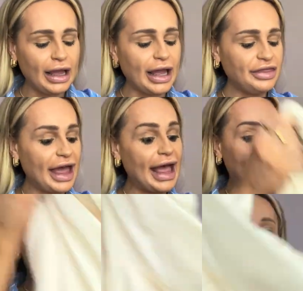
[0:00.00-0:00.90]
And
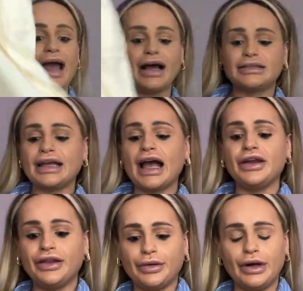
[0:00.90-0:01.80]
then I had to get
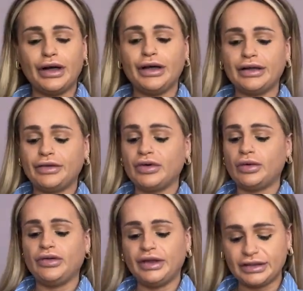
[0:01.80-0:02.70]
another one. I've not
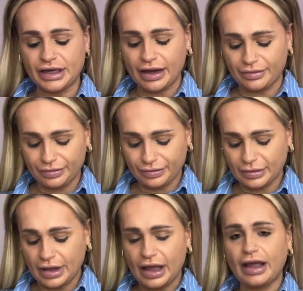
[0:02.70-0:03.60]
worn these yet.
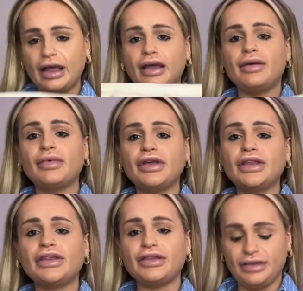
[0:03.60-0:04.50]
I
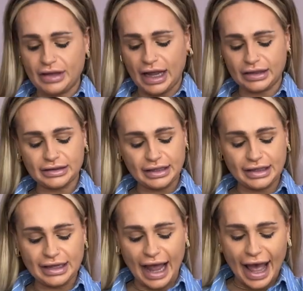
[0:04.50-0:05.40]
had to
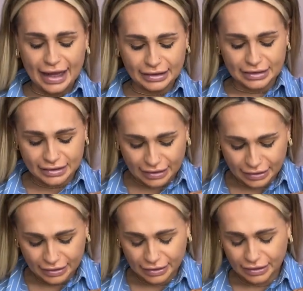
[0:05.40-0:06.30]
get
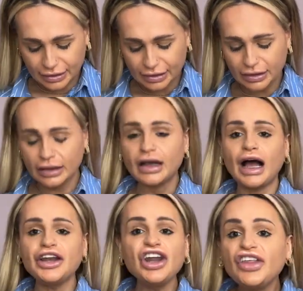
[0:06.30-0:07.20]

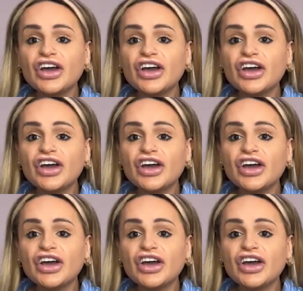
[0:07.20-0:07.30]
another